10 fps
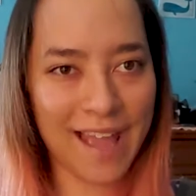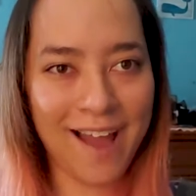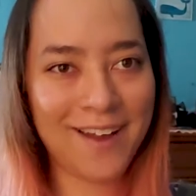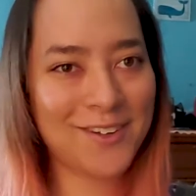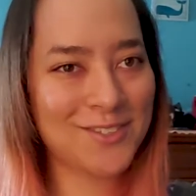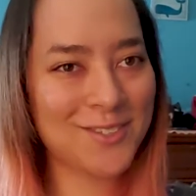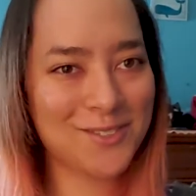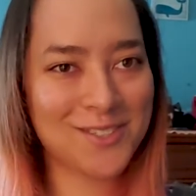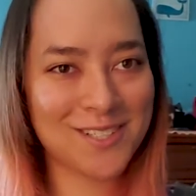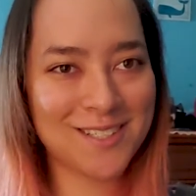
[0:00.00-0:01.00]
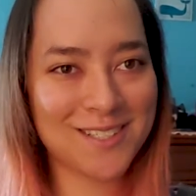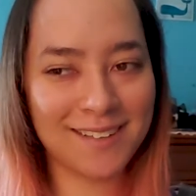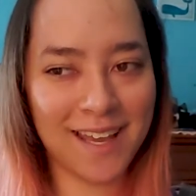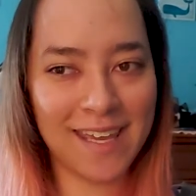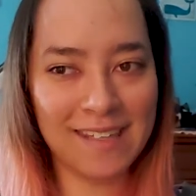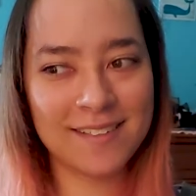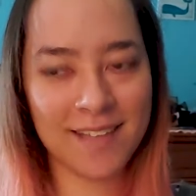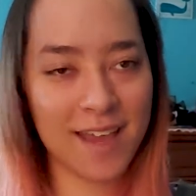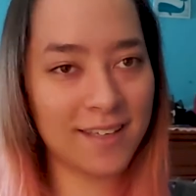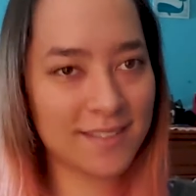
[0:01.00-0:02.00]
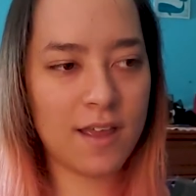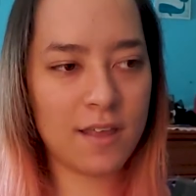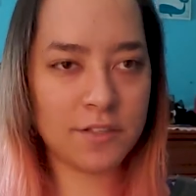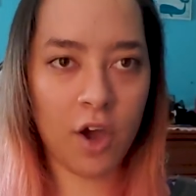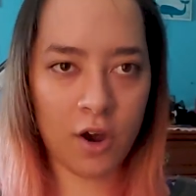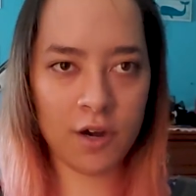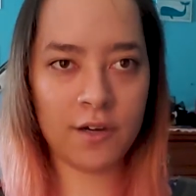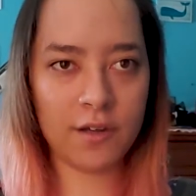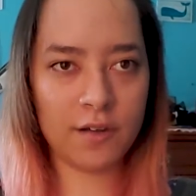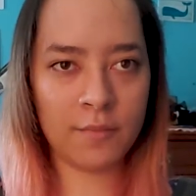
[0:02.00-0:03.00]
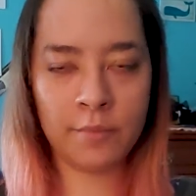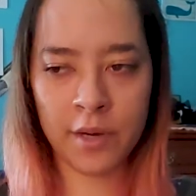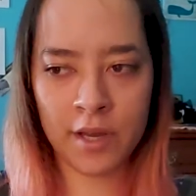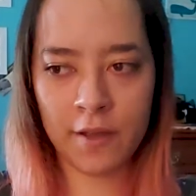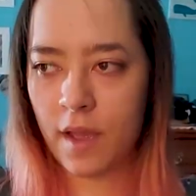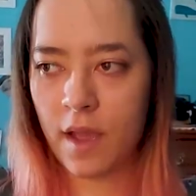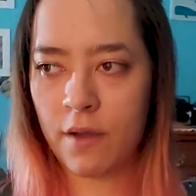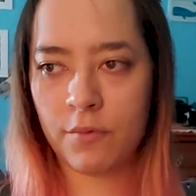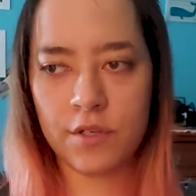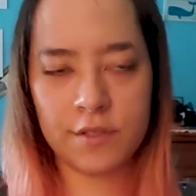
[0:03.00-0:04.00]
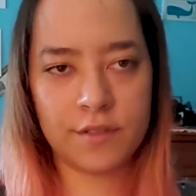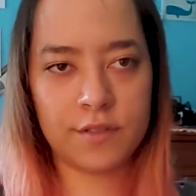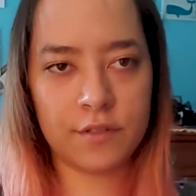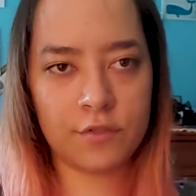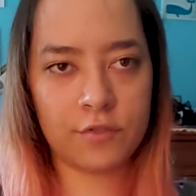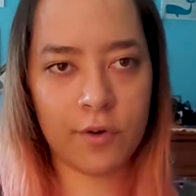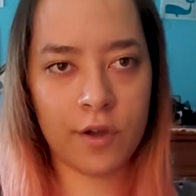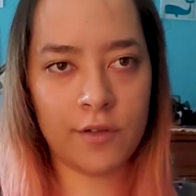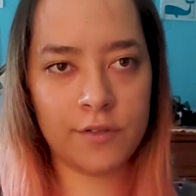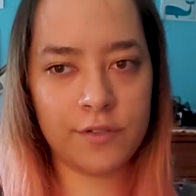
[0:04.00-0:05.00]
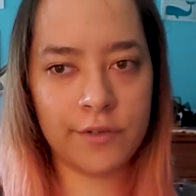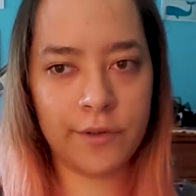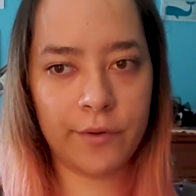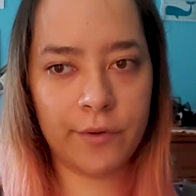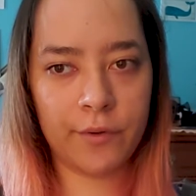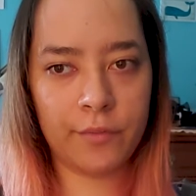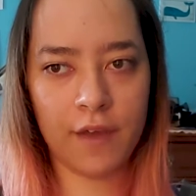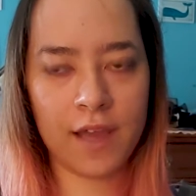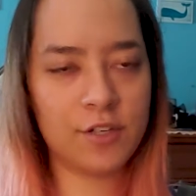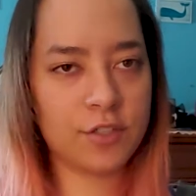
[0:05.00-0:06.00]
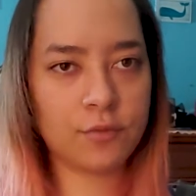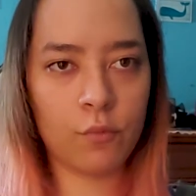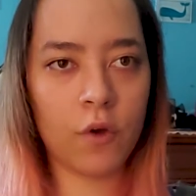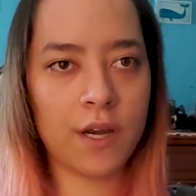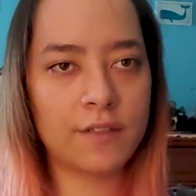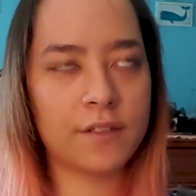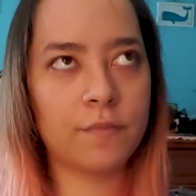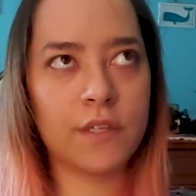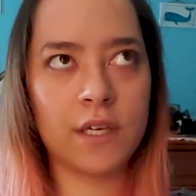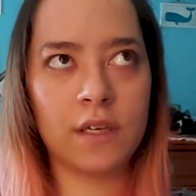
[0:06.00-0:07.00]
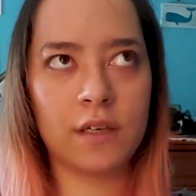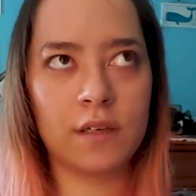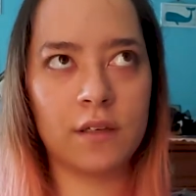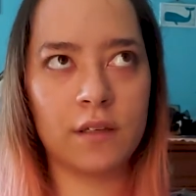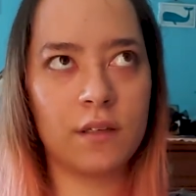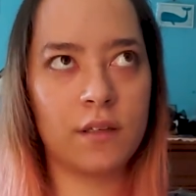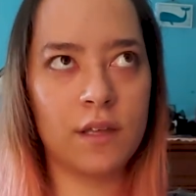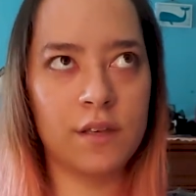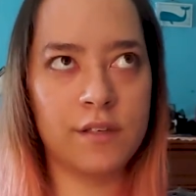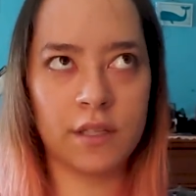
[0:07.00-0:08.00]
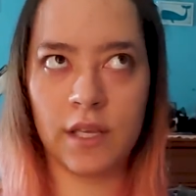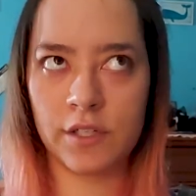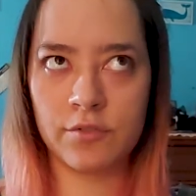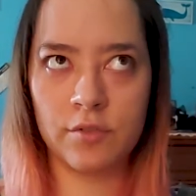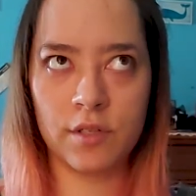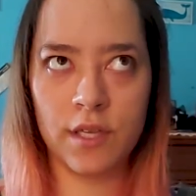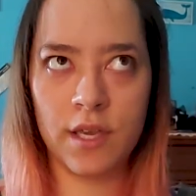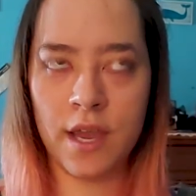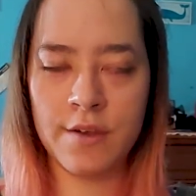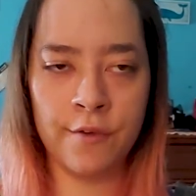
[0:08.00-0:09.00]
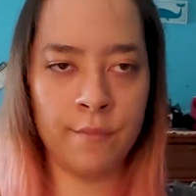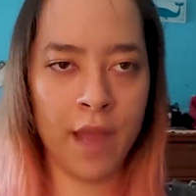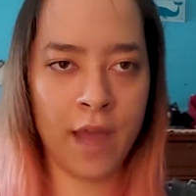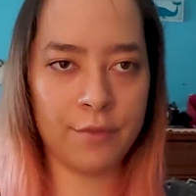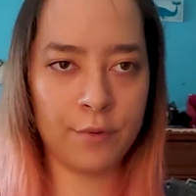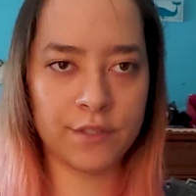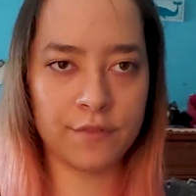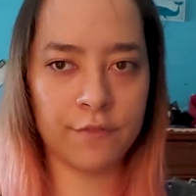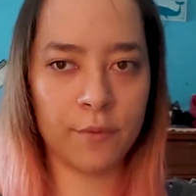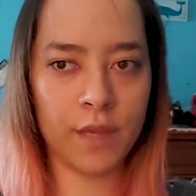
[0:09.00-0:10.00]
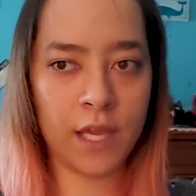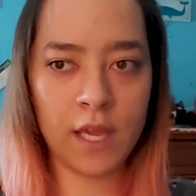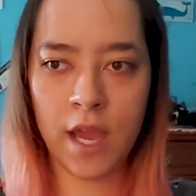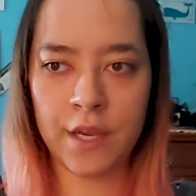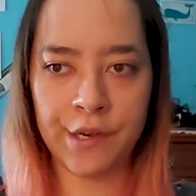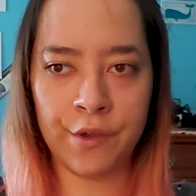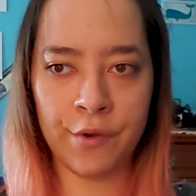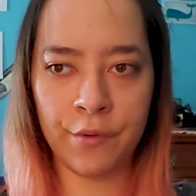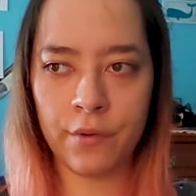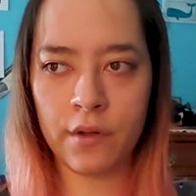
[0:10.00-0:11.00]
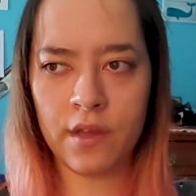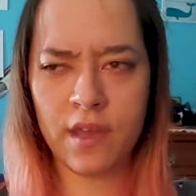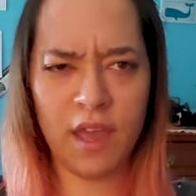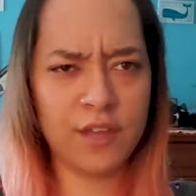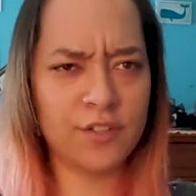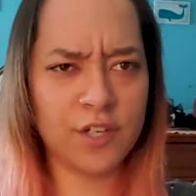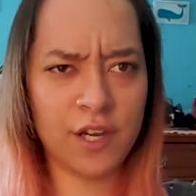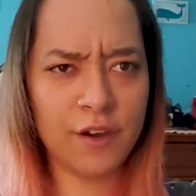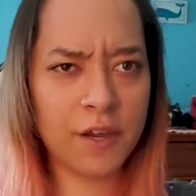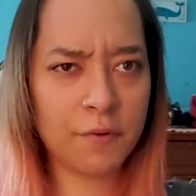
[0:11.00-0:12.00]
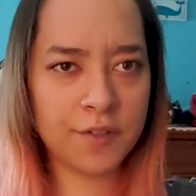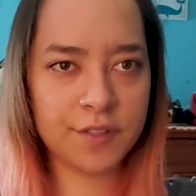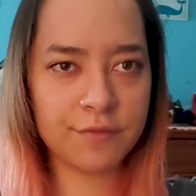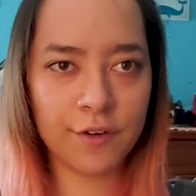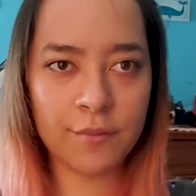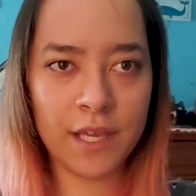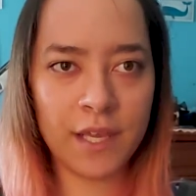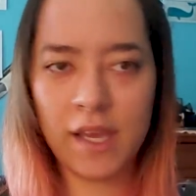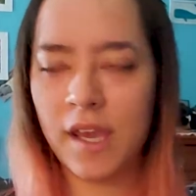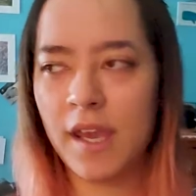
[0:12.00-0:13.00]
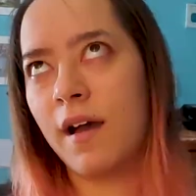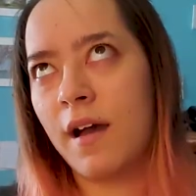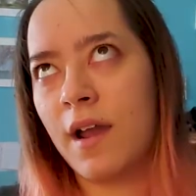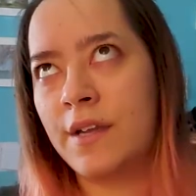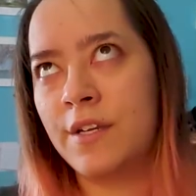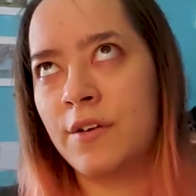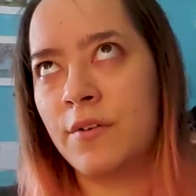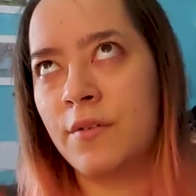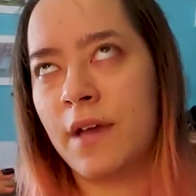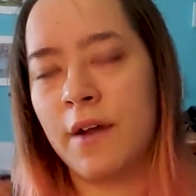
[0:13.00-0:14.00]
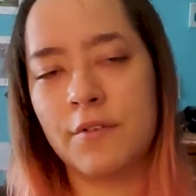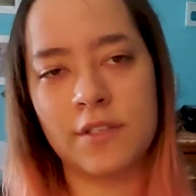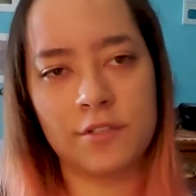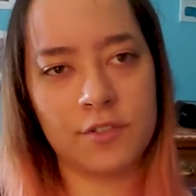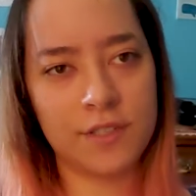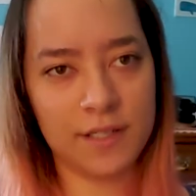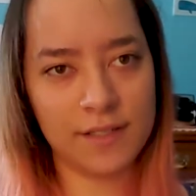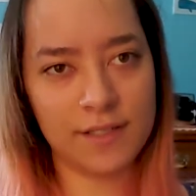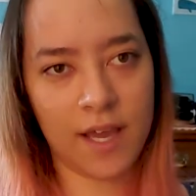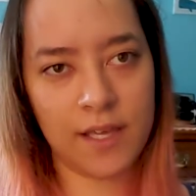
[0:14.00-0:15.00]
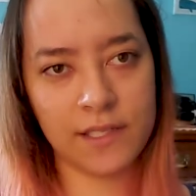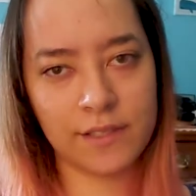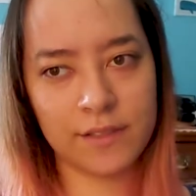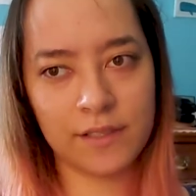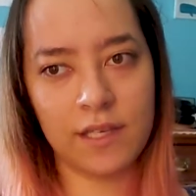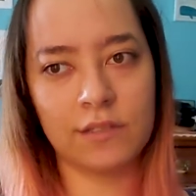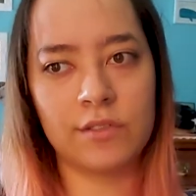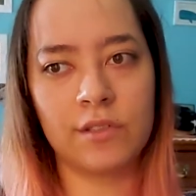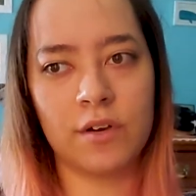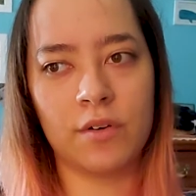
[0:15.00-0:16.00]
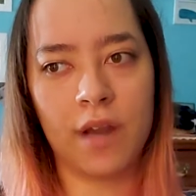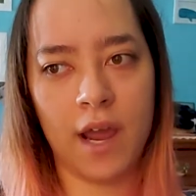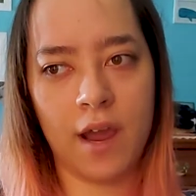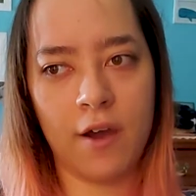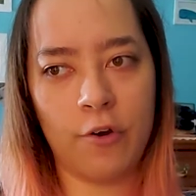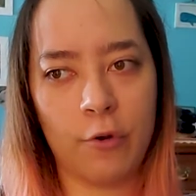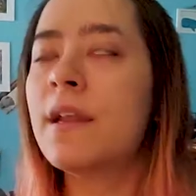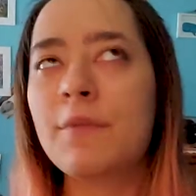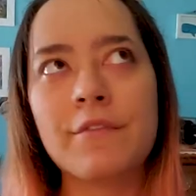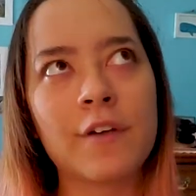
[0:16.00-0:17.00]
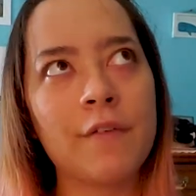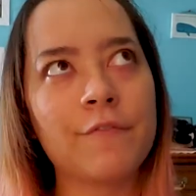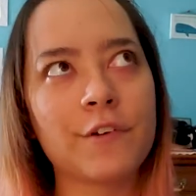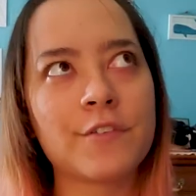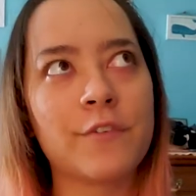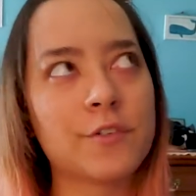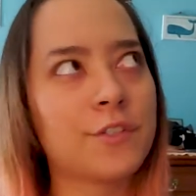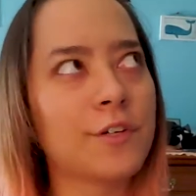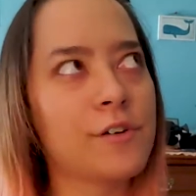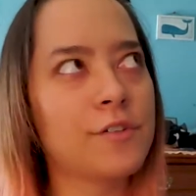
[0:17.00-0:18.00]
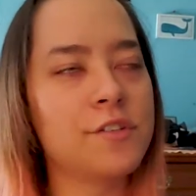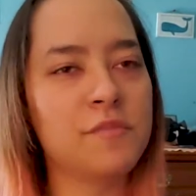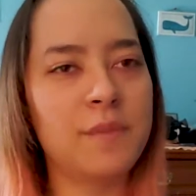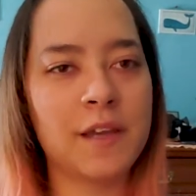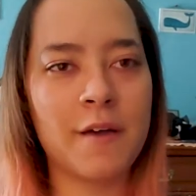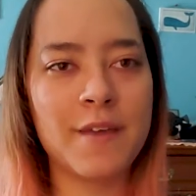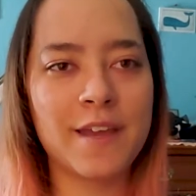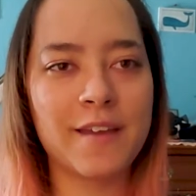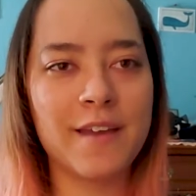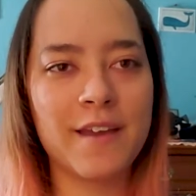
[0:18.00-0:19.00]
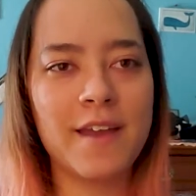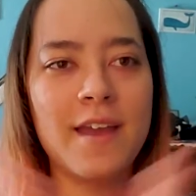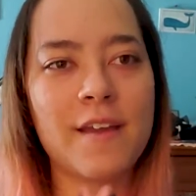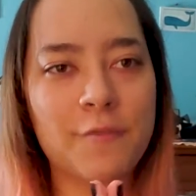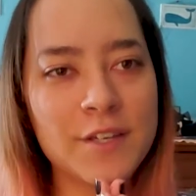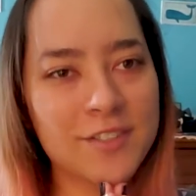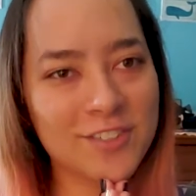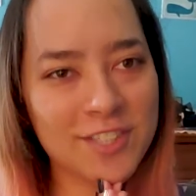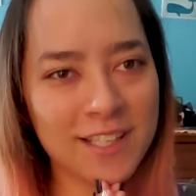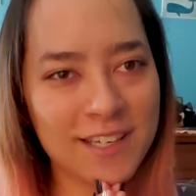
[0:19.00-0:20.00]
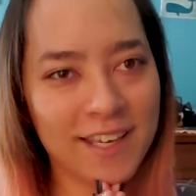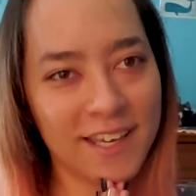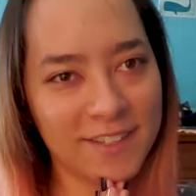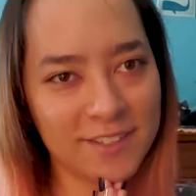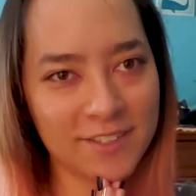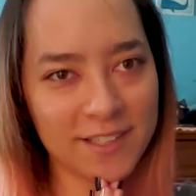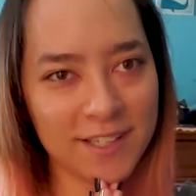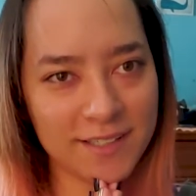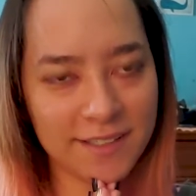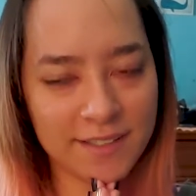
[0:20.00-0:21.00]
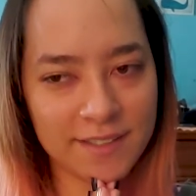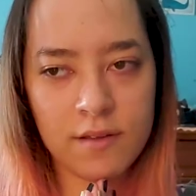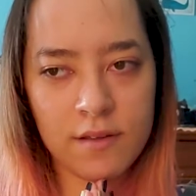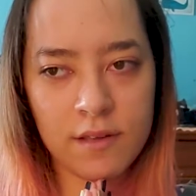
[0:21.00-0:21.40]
I also just like science. It's hard, but I was drawn to, I just wanted something intellectually. I knew math wasn't for me. I knew engineering wasn't for me. I knew that I was interested in science. And so now we've come full circle to becoming researching a cancer scientist.